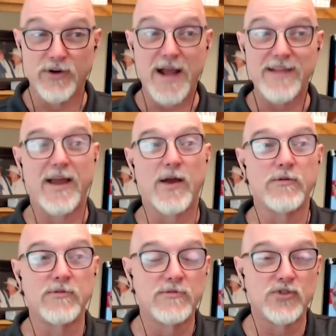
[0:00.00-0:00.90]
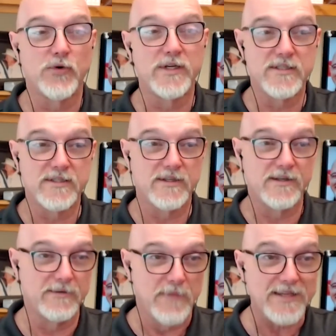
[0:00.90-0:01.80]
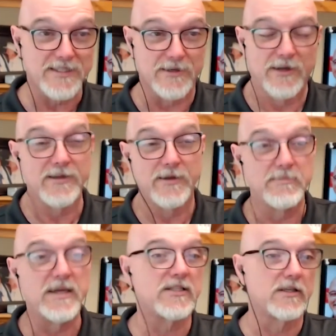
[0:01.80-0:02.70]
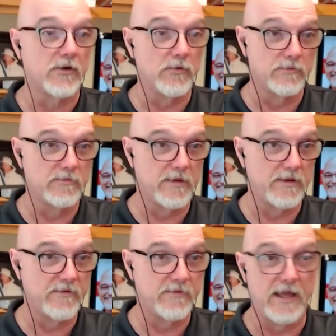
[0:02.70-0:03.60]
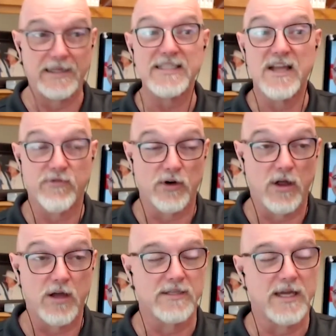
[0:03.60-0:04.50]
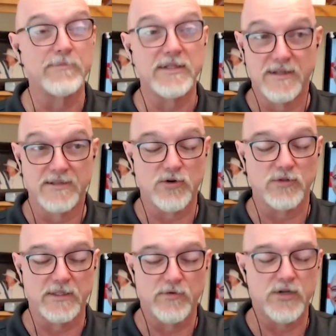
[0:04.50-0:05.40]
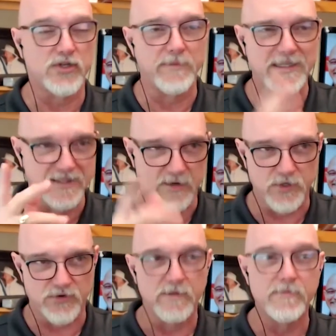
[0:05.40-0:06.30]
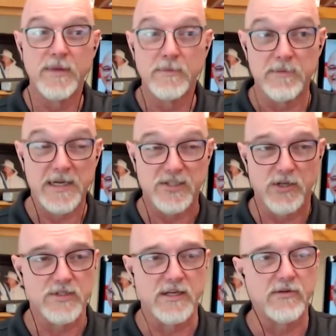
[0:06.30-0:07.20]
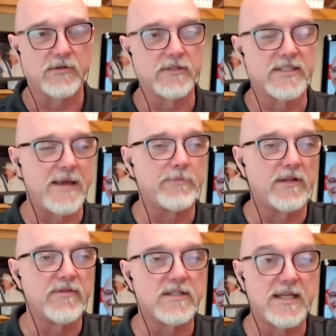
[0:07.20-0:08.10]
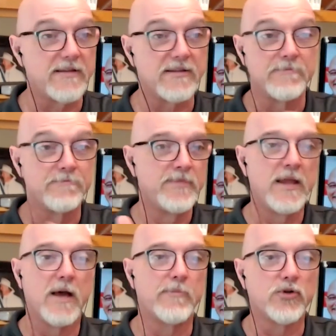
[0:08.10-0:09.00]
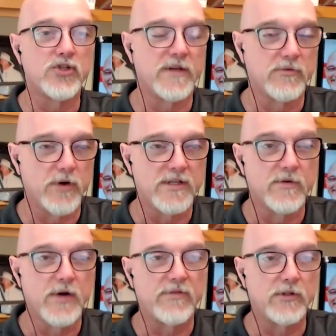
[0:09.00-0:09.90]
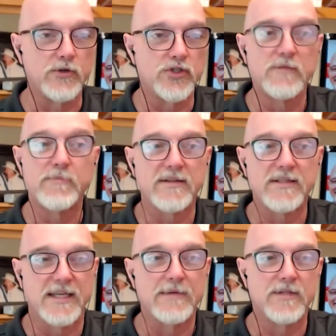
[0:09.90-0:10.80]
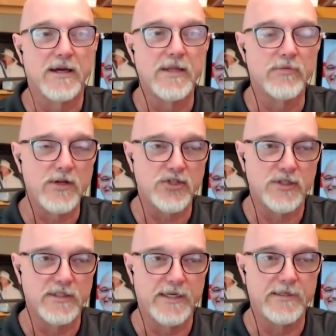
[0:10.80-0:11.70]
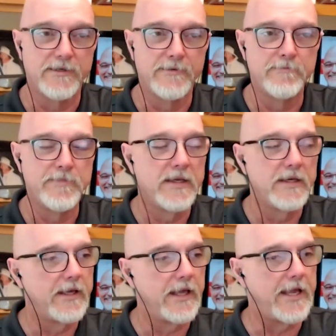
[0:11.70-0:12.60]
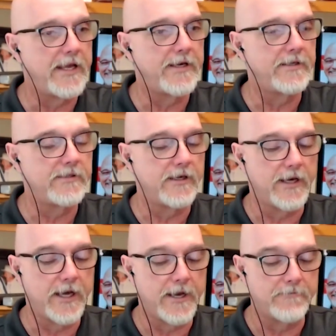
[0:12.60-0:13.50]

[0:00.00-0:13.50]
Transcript: They never got that choice in Mexico. At least not for a long time, but certainly in Russia. I meant to say Russia, but Mexico is another example of this. They had a Bolshevik revolution about the same time that Russia did, and